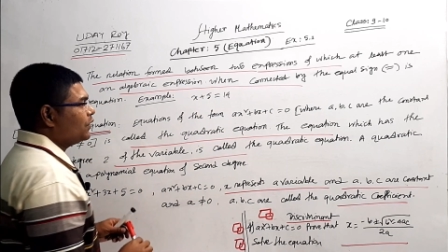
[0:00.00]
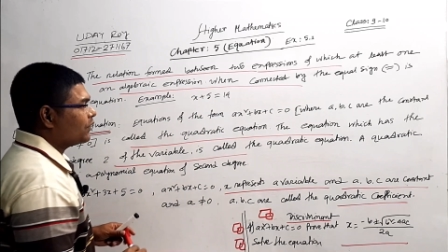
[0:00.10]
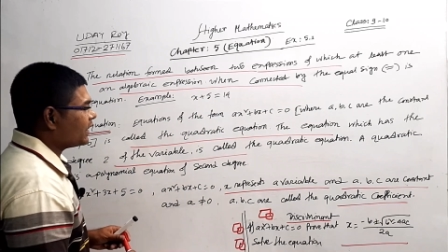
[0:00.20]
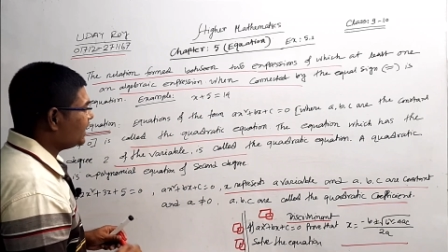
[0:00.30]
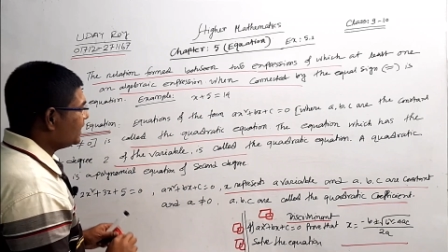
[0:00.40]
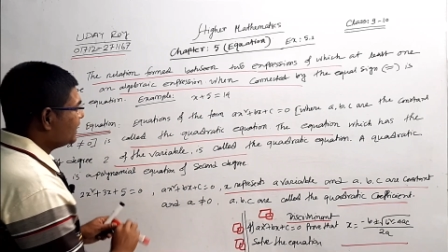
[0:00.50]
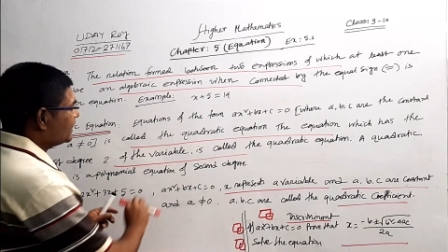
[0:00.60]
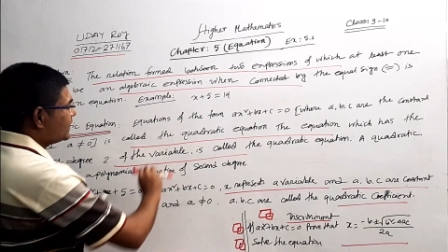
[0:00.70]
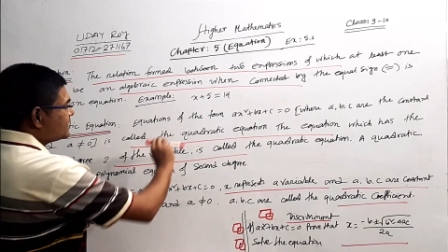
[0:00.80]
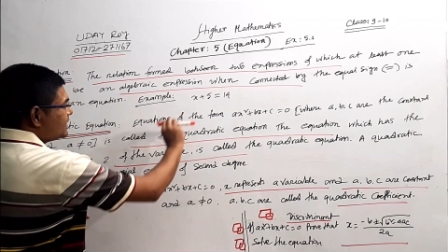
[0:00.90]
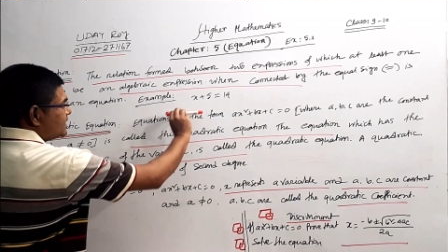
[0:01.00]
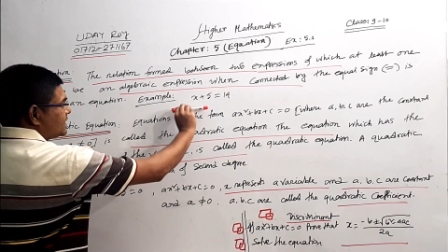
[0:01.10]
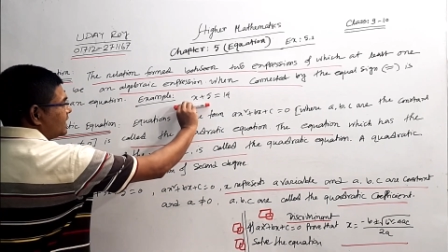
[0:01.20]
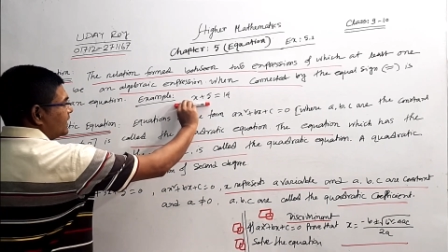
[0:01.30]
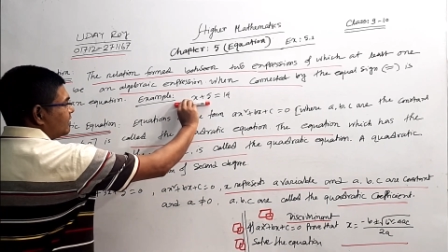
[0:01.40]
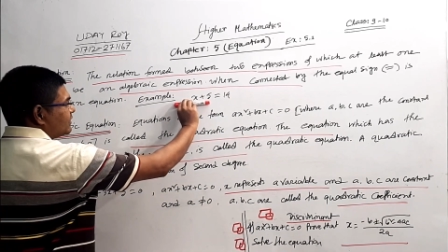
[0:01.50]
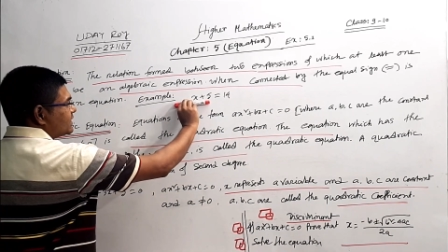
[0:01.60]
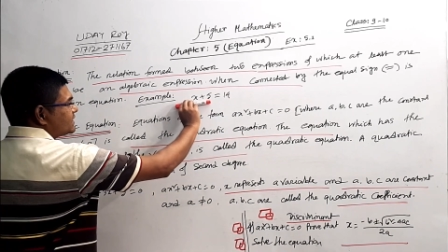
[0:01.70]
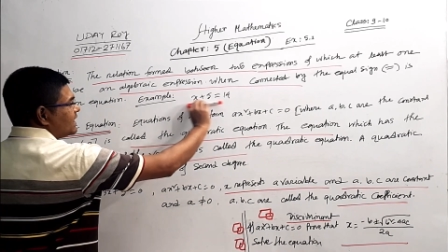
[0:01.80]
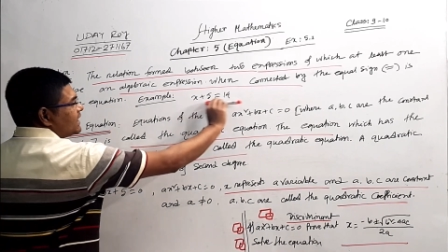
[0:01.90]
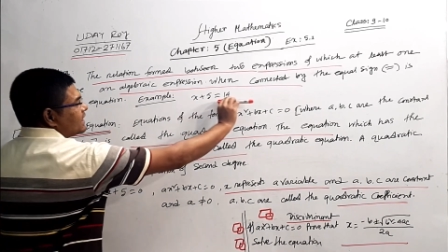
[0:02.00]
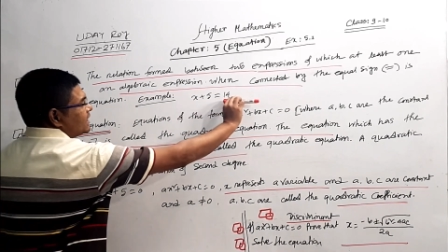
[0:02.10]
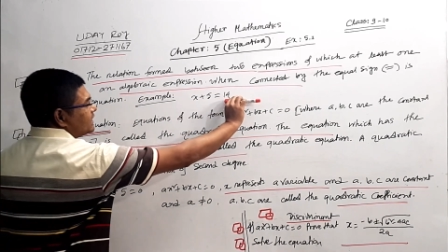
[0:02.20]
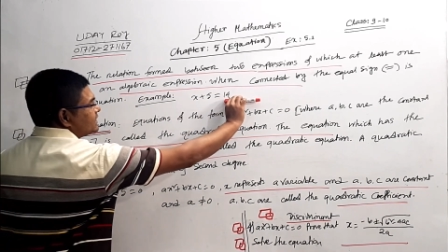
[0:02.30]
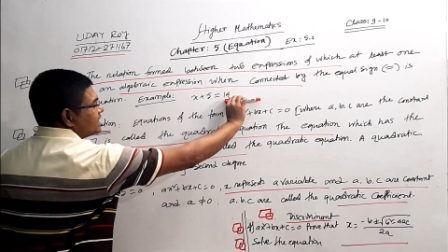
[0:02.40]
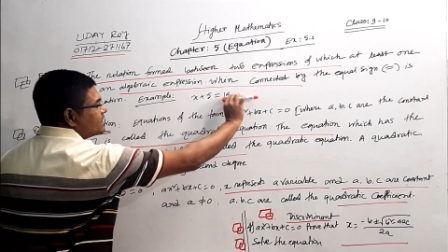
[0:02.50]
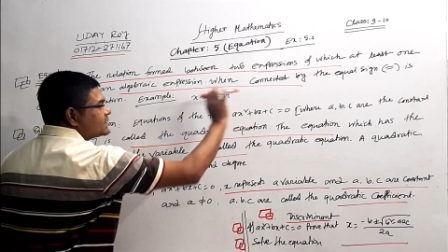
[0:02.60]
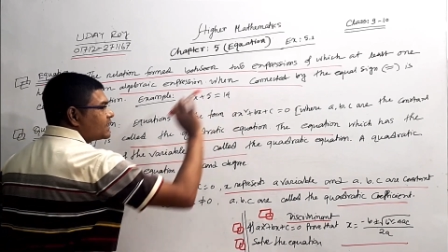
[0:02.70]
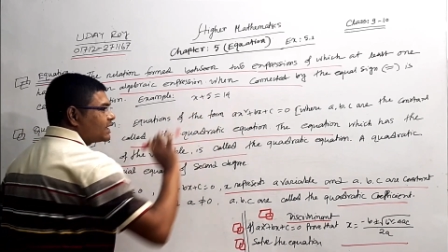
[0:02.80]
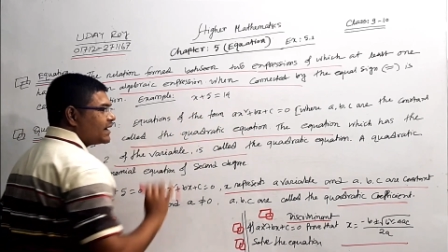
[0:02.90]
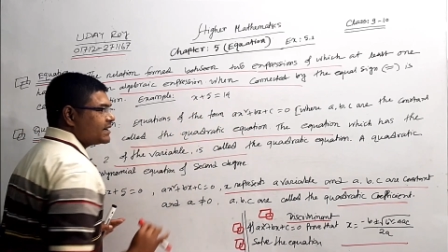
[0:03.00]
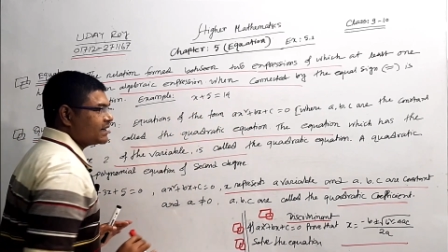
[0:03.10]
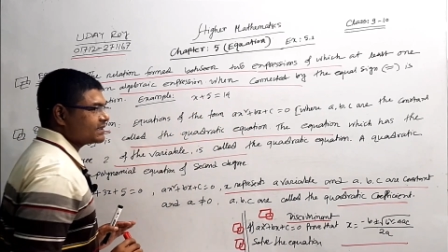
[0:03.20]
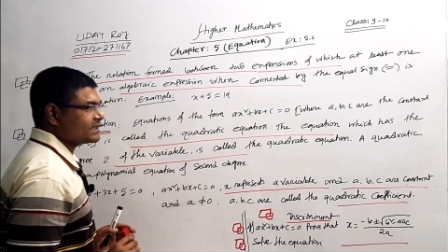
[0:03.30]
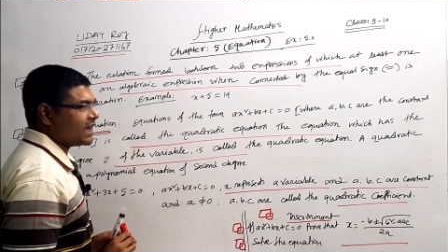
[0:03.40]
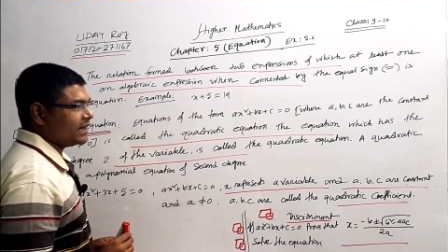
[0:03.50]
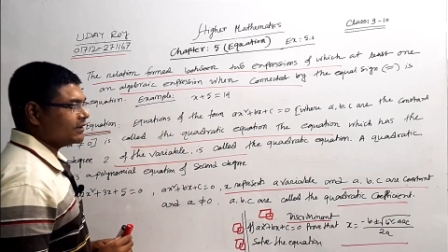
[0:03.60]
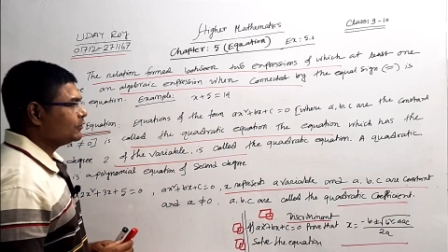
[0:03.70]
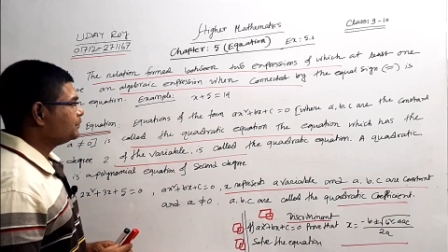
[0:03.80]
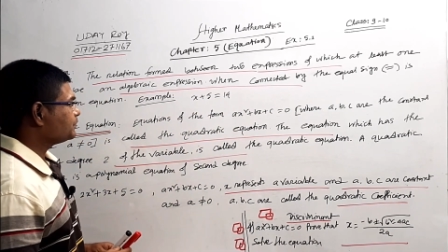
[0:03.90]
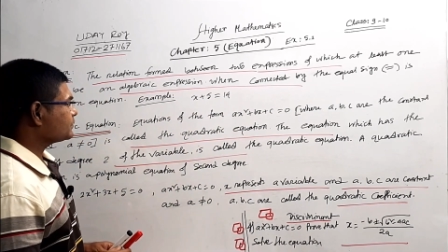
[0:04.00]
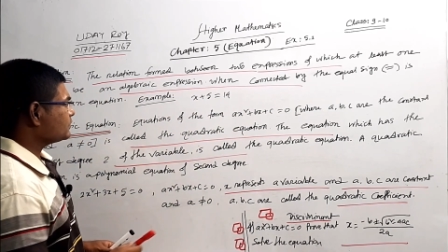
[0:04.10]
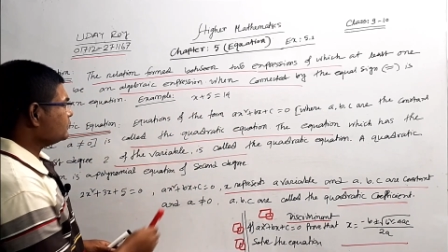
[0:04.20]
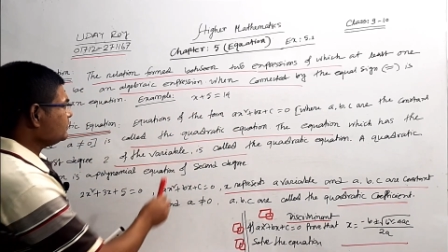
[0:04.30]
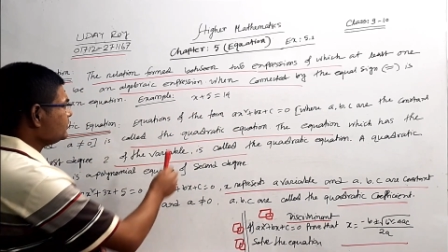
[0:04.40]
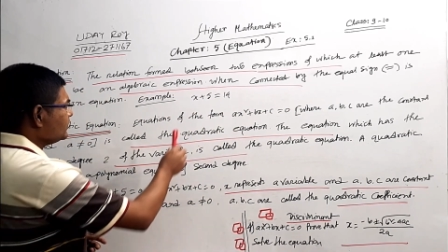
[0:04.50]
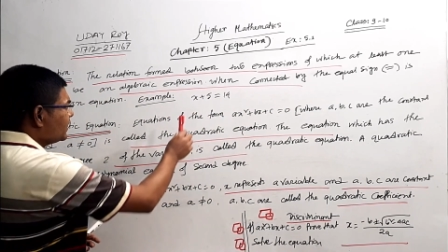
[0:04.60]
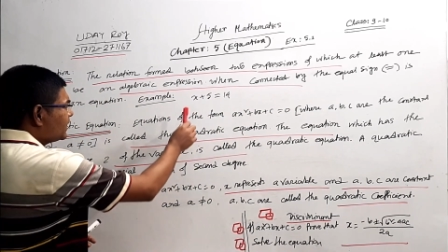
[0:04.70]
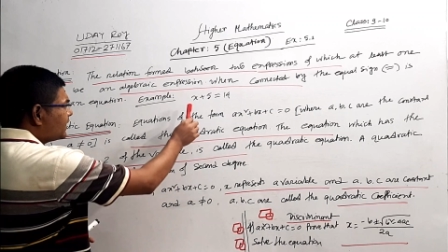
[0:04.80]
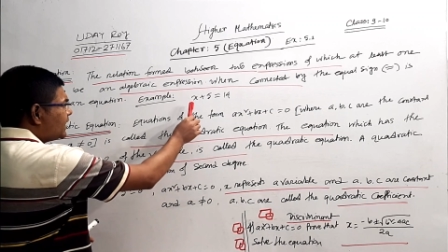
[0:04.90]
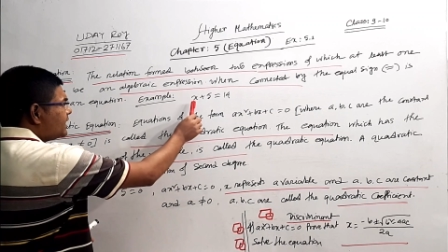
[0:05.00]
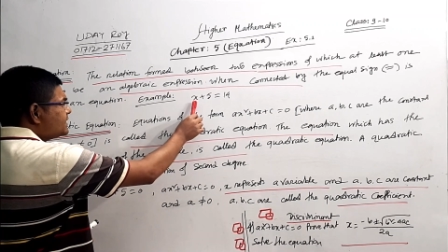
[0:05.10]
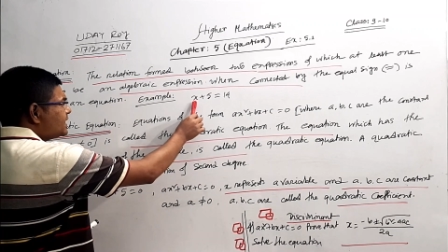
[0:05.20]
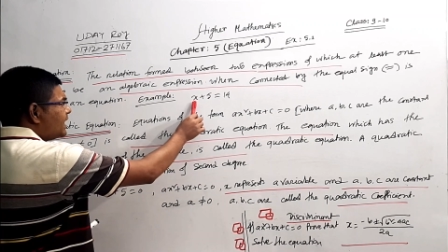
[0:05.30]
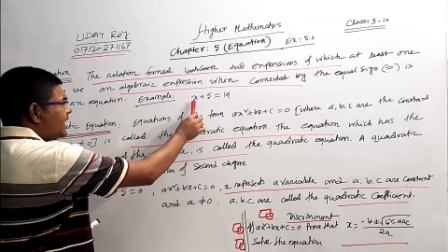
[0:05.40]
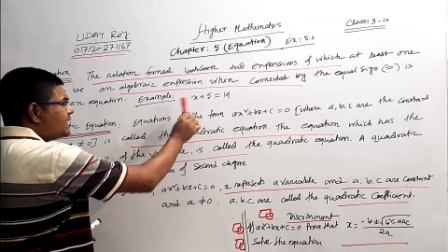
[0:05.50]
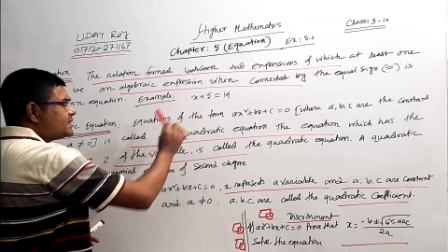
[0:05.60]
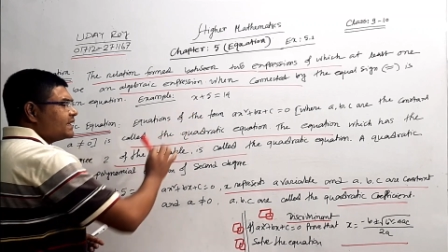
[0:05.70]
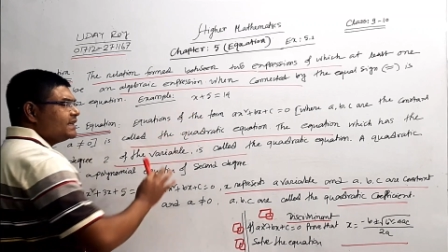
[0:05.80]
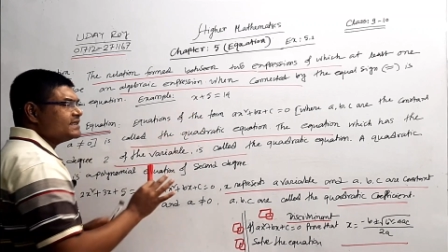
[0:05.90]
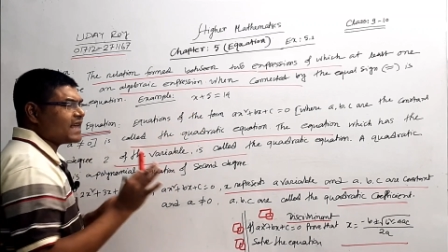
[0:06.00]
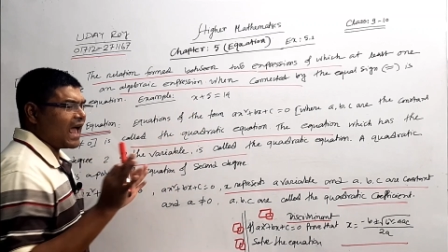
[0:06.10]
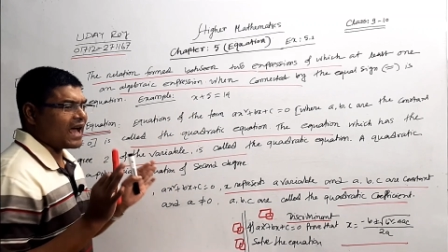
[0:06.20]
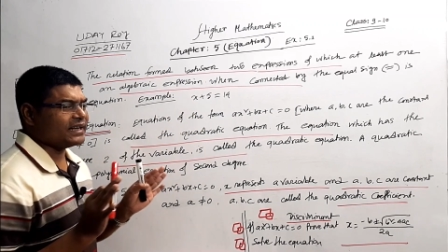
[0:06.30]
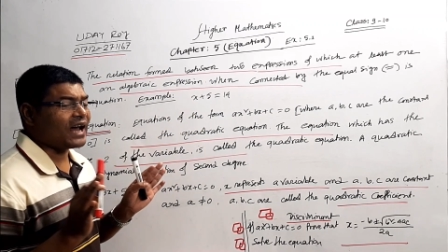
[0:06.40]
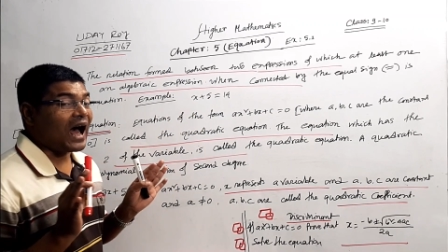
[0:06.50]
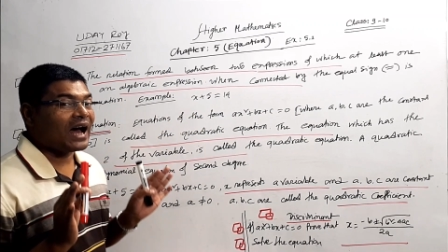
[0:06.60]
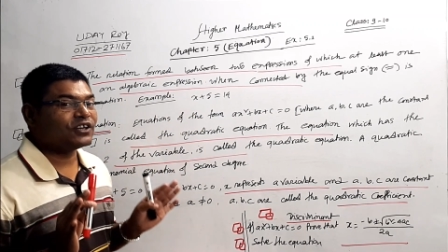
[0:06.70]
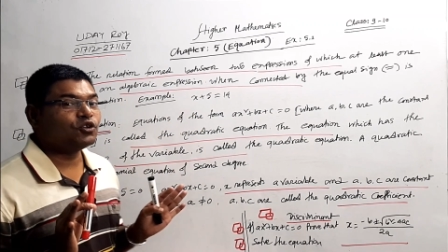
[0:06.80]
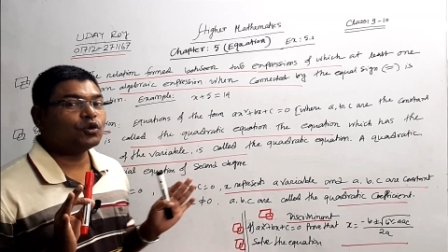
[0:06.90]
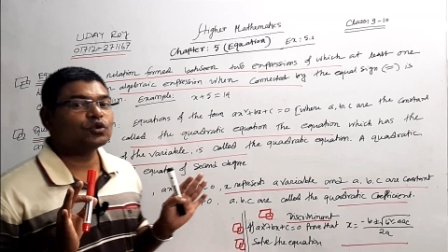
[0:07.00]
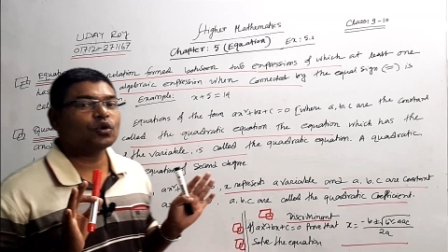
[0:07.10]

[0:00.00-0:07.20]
Okay, this is the left hand side and this is the right hand side. Here is x is an unknown